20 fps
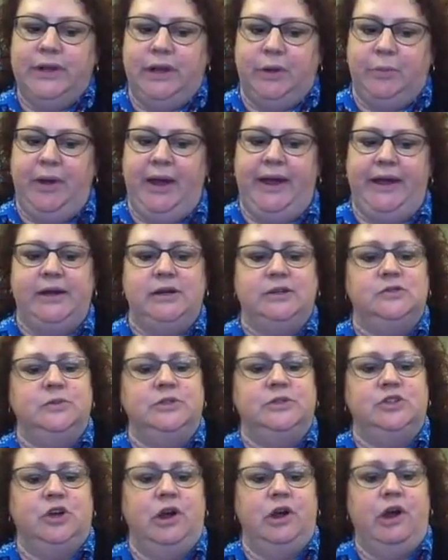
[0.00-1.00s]
Mughal
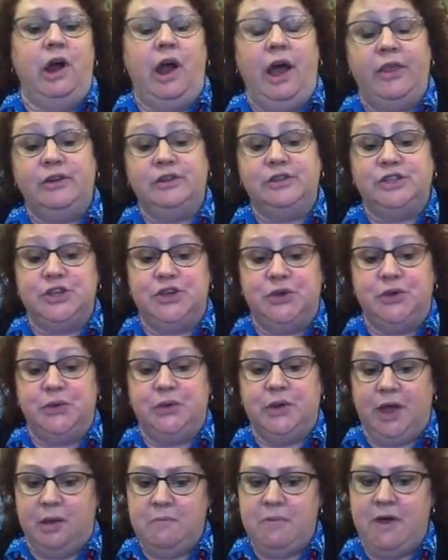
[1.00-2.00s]
empires, which are other
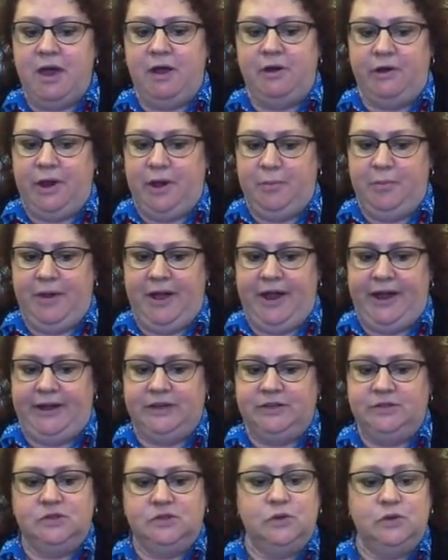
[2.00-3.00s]
two gunpowder
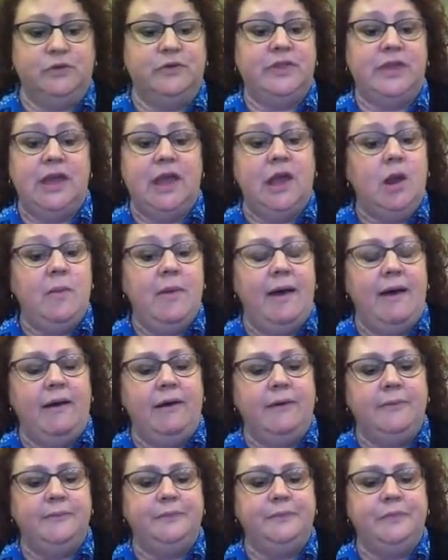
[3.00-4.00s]
empires. So we're thinking
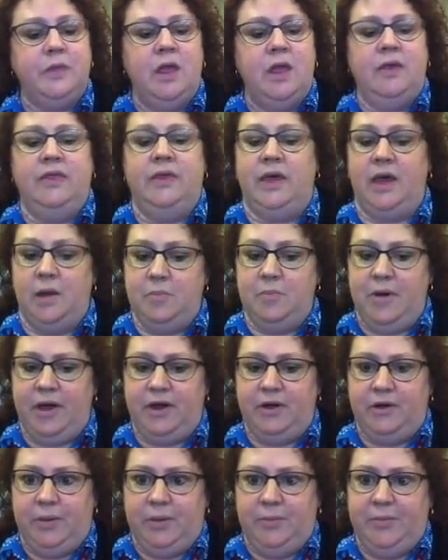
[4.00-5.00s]
about the
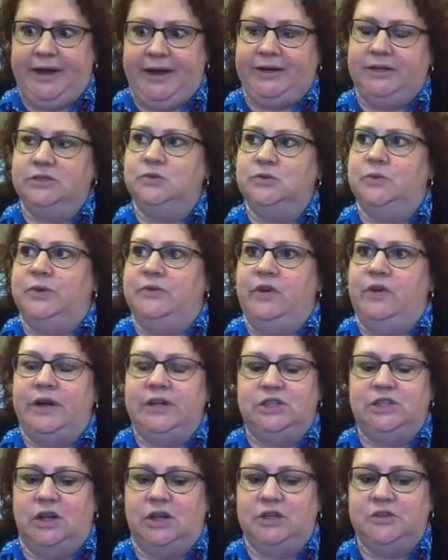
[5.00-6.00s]
gunpowder empires.
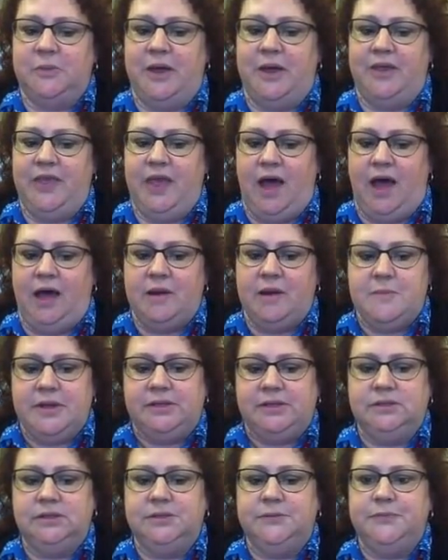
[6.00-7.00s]
We've already talked about the
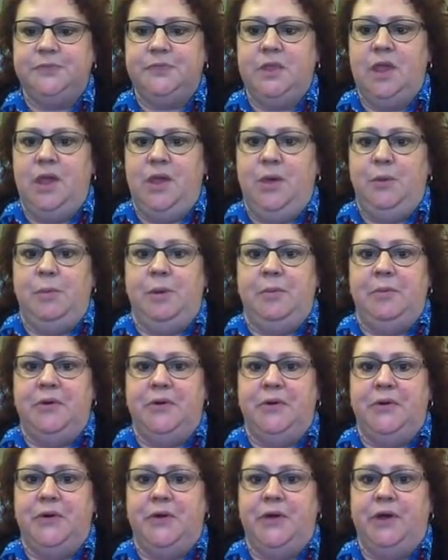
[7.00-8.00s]
Ottomans.
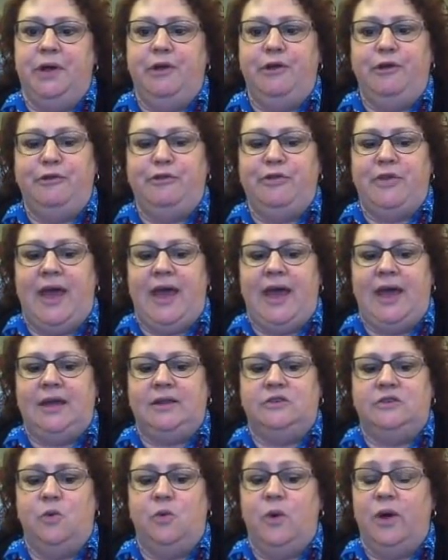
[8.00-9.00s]
Remember
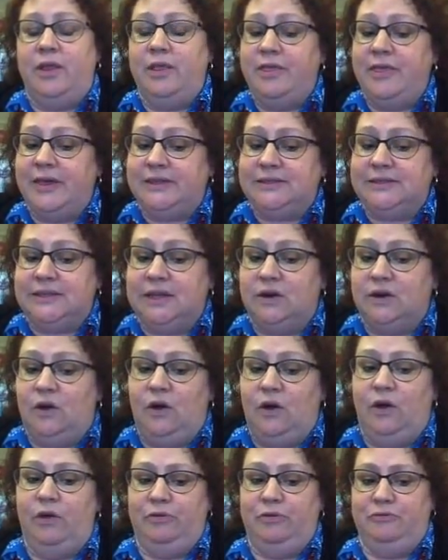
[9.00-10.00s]
that one of the things
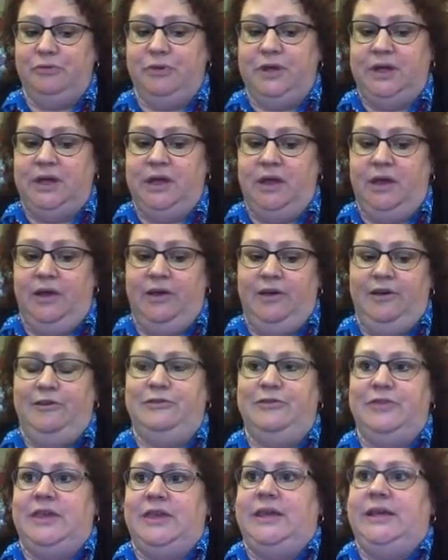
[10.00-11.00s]
that all three
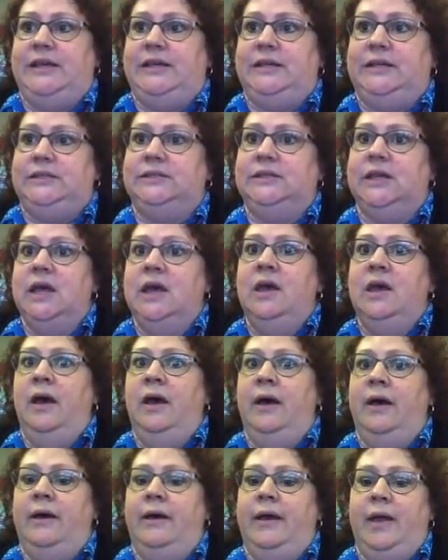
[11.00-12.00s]
of these
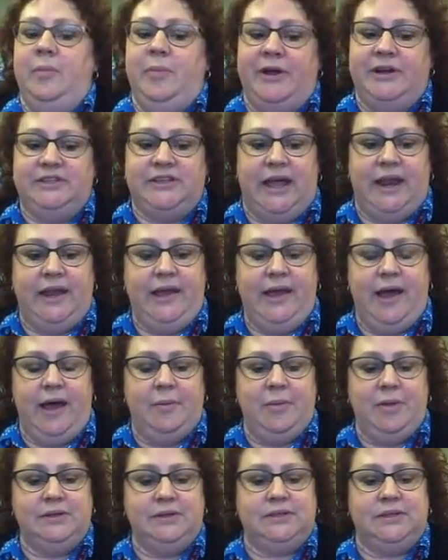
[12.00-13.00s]
empires had in
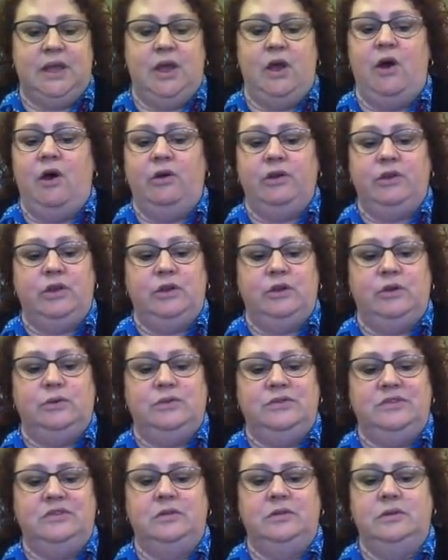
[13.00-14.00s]
common is they all
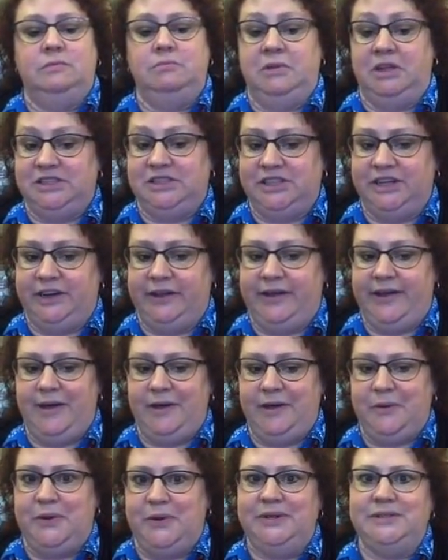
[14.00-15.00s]
used military
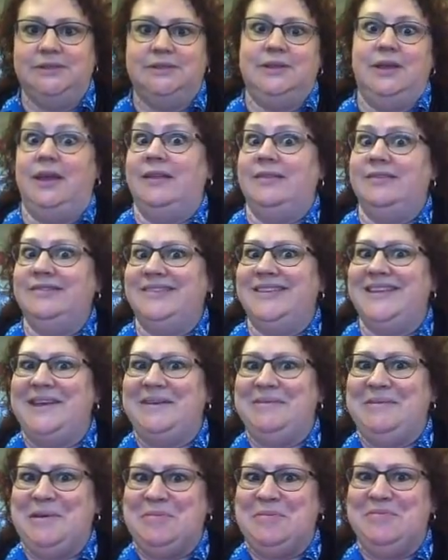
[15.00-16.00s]
conquest, hence
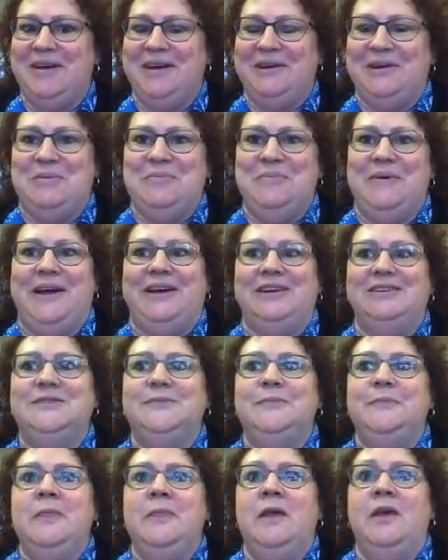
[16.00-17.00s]
the name Gunpowder
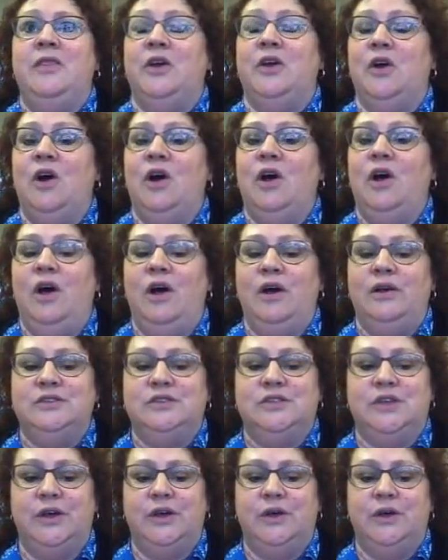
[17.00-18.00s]
Empires. They're all
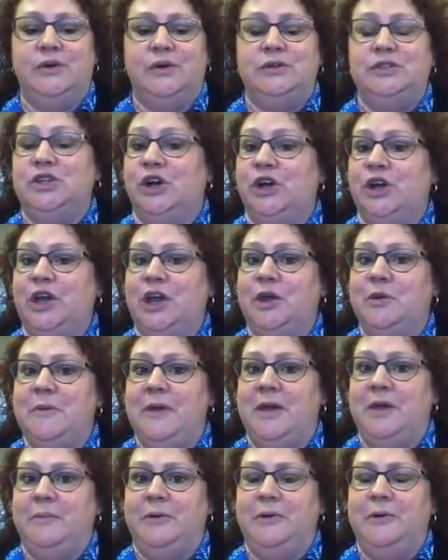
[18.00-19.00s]
also
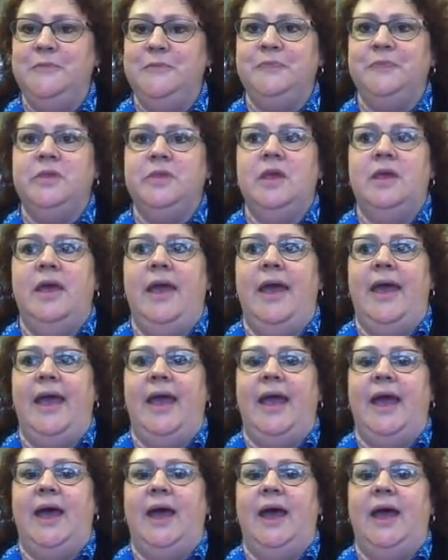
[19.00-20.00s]
Turkic people,
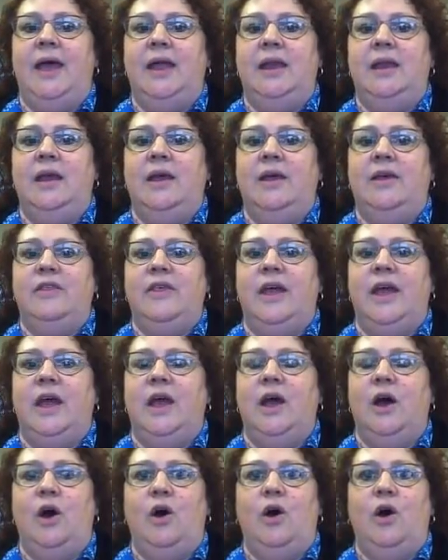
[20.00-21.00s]
and
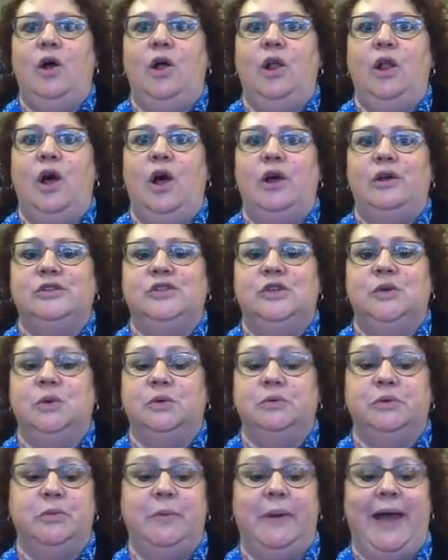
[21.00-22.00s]
they all
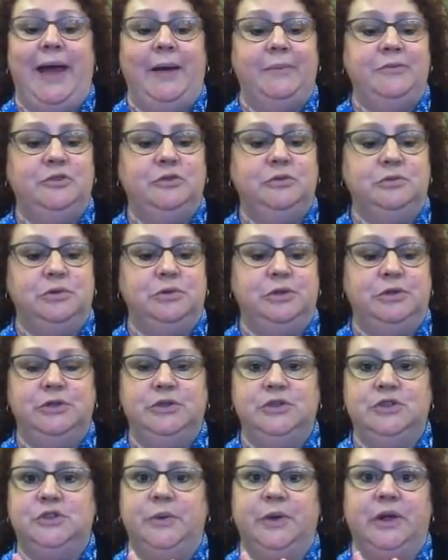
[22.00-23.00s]
also were ruled by absolute
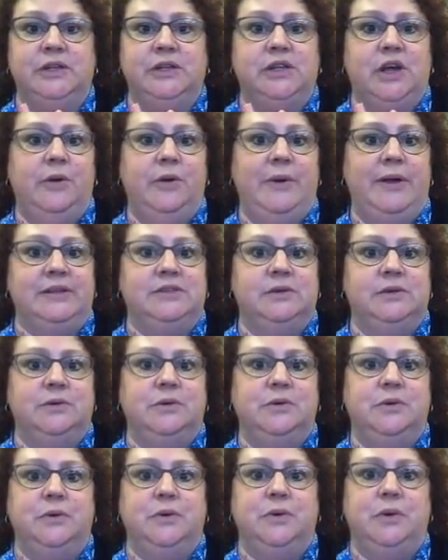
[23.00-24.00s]
rulers. So we're going to talk about
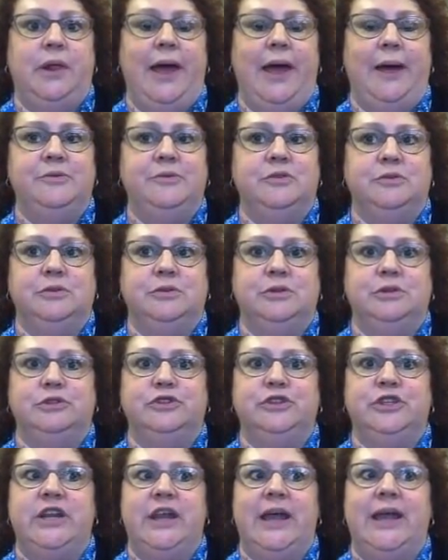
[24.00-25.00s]
some cool absolute
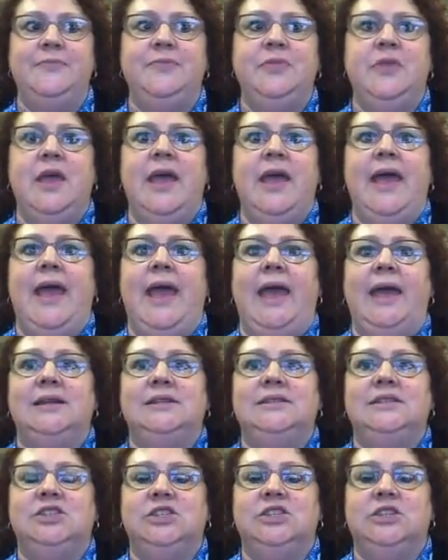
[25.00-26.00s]
rulers today.
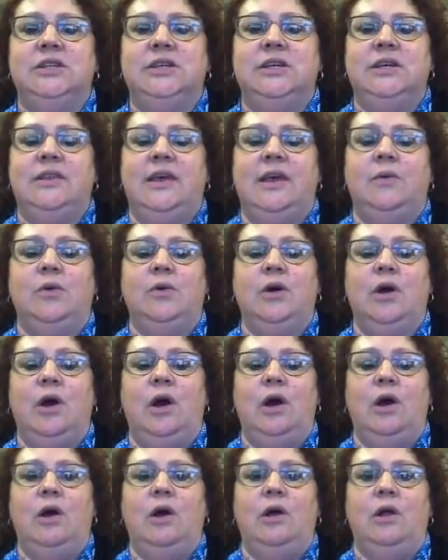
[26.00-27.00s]
And additionally, they
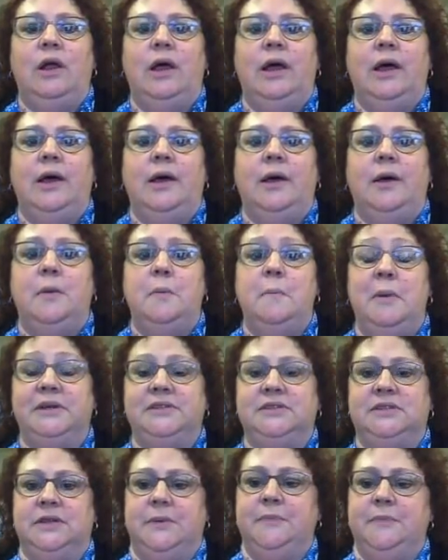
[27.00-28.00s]
were all
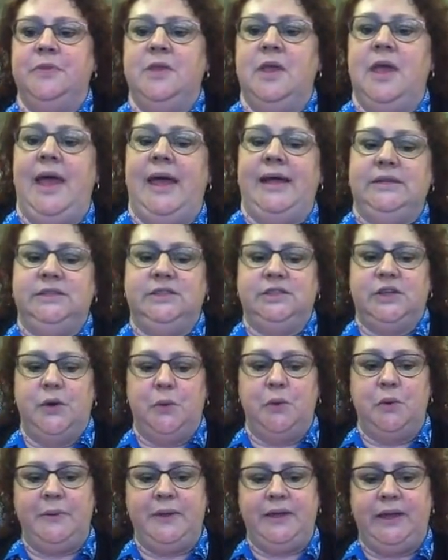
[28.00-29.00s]
Muslim. And
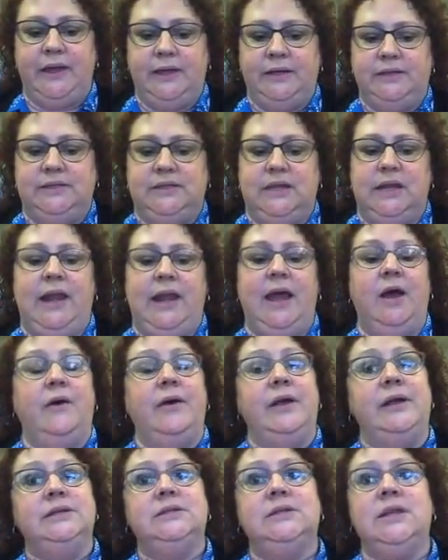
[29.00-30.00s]
so we'll be seeing
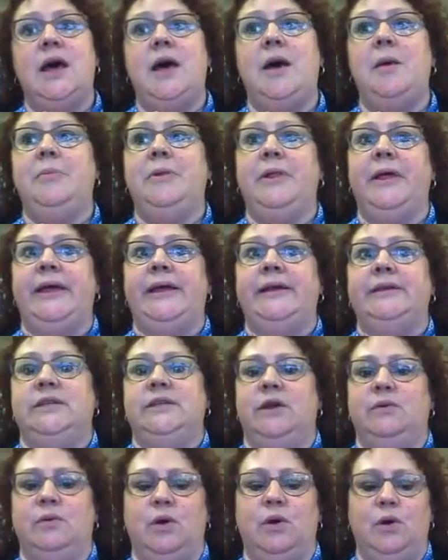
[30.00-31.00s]
how Islam
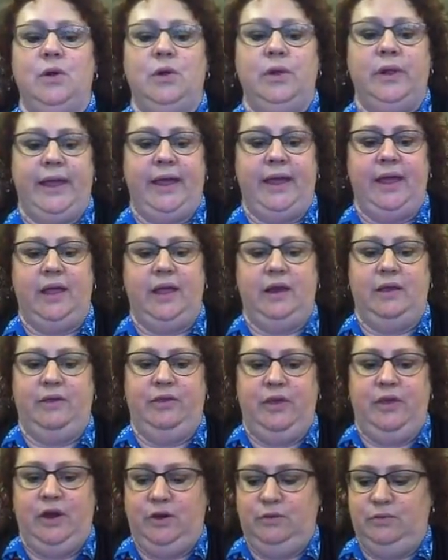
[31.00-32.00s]
plays a role
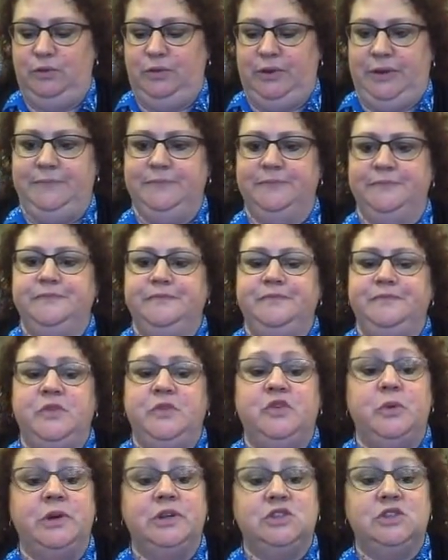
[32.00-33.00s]
in their ruling.
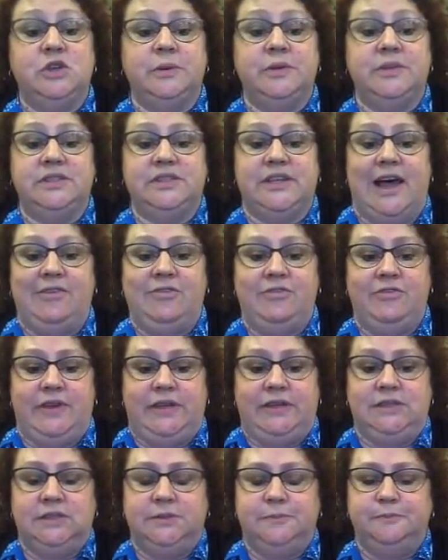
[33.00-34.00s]
So we're going to start with the
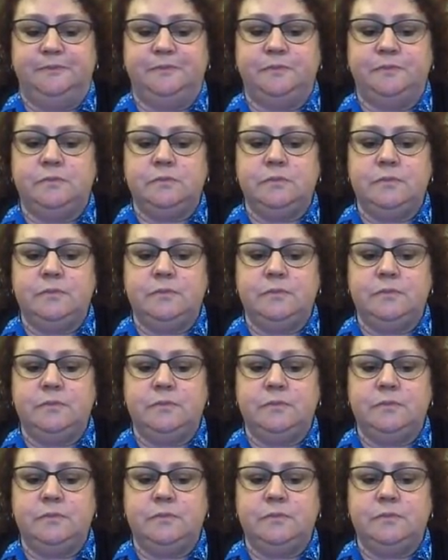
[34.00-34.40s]
Safavids.